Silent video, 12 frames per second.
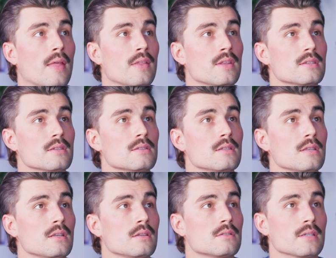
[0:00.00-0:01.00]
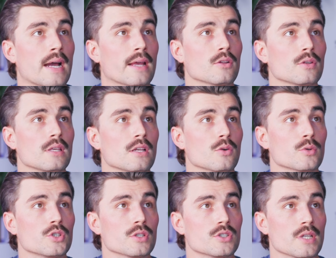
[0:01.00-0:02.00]
And then this is the title here,
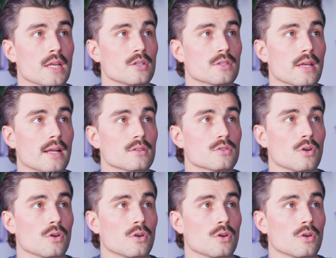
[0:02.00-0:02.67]
which you can change that.